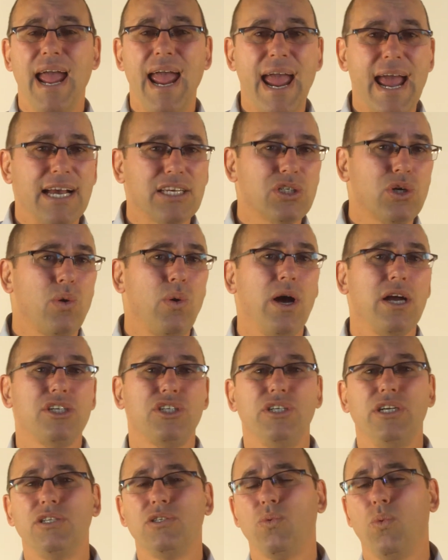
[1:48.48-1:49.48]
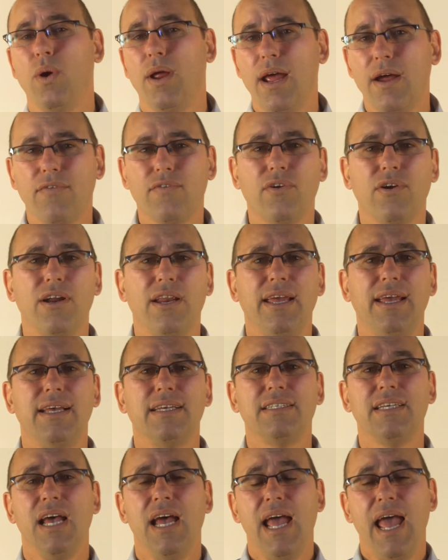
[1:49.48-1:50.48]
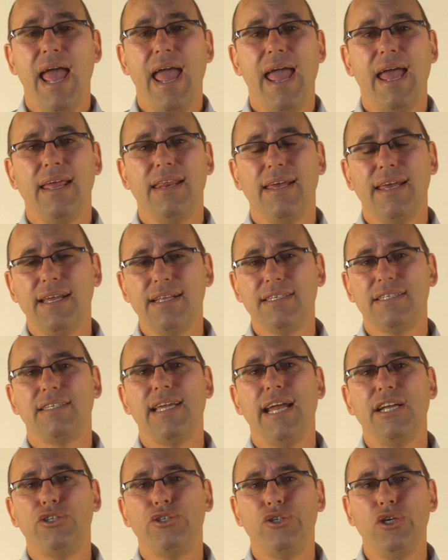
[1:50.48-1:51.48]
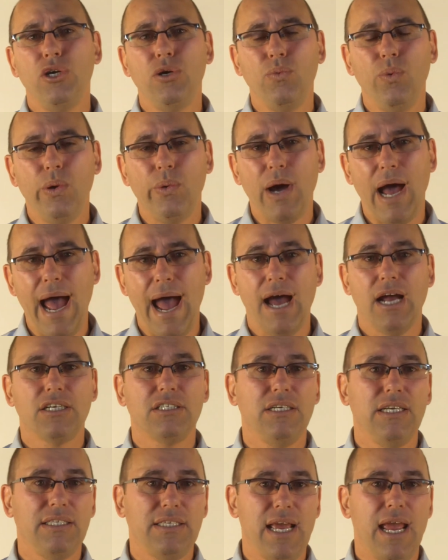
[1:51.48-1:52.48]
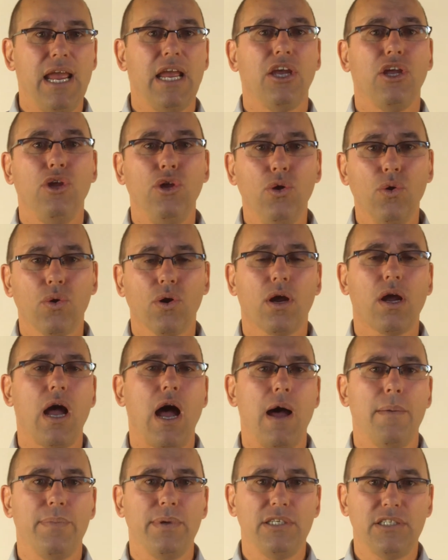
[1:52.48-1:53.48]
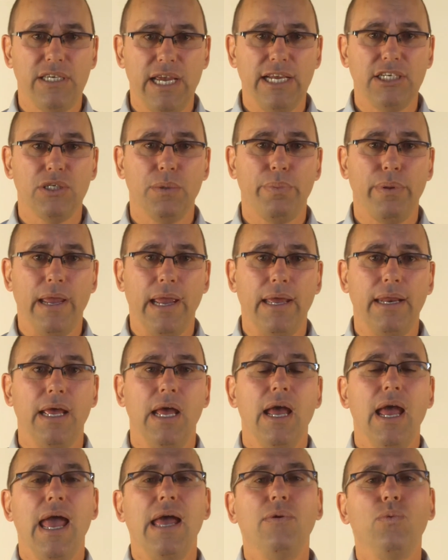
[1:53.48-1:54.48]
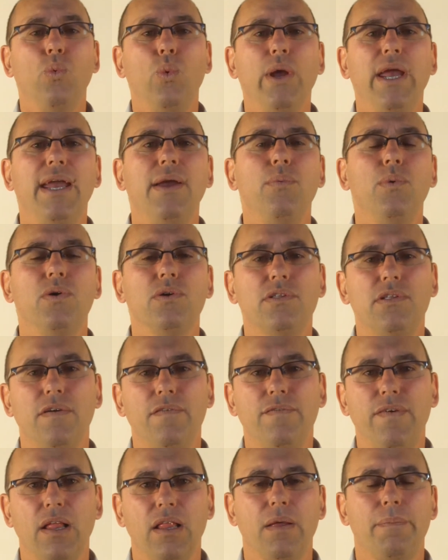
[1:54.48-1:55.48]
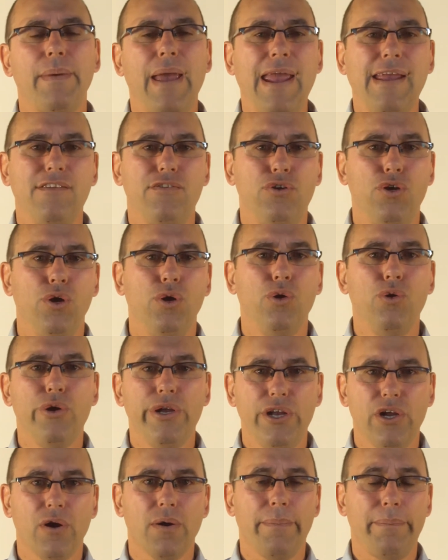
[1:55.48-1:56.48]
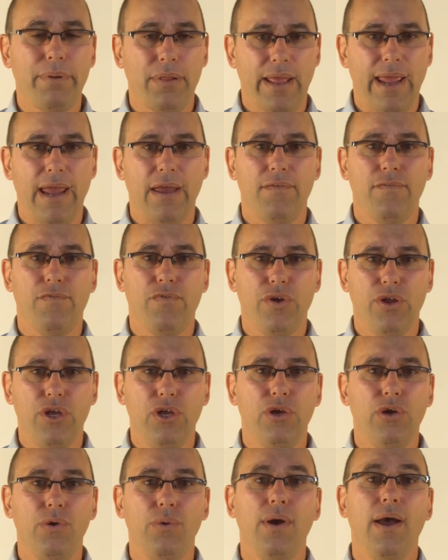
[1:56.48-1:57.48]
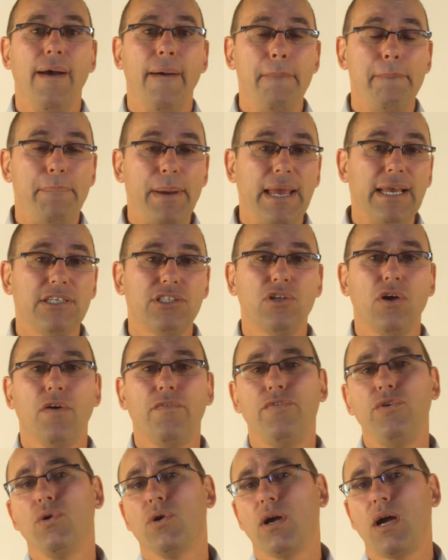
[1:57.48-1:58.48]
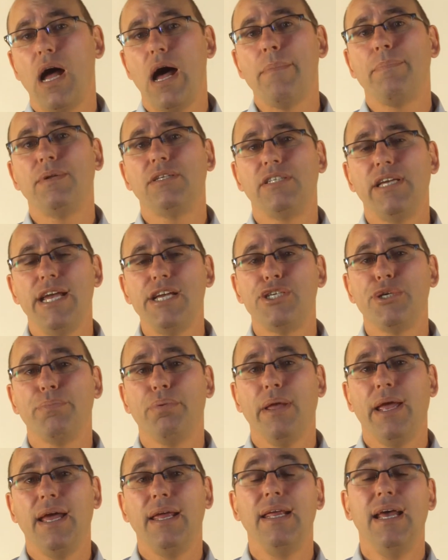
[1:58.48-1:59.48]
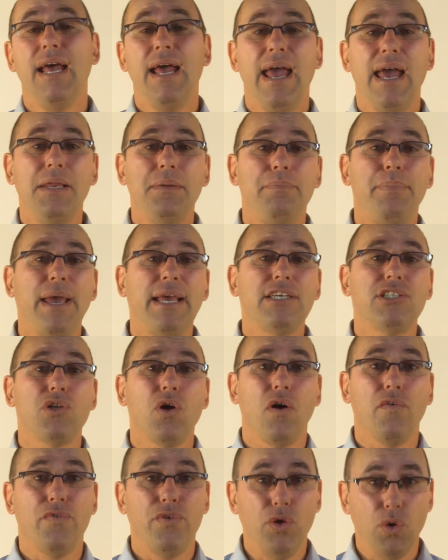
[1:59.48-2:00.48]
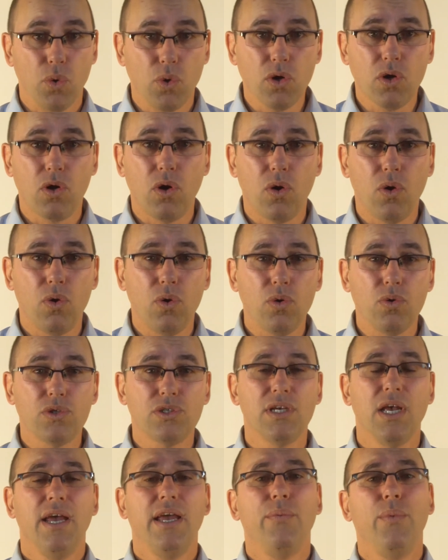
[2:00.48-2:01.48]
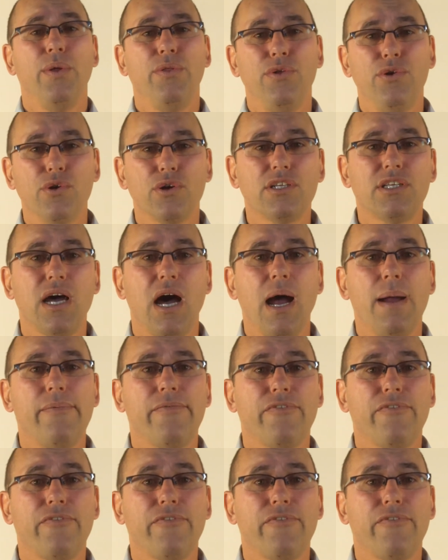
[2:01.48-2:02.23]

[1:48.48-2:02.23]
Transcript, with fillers: ask questions, whatever it is, and in stage two, we will actually take your compensation plan and we will develop a two year plan for you based off your compensation plan and based off your goals with your time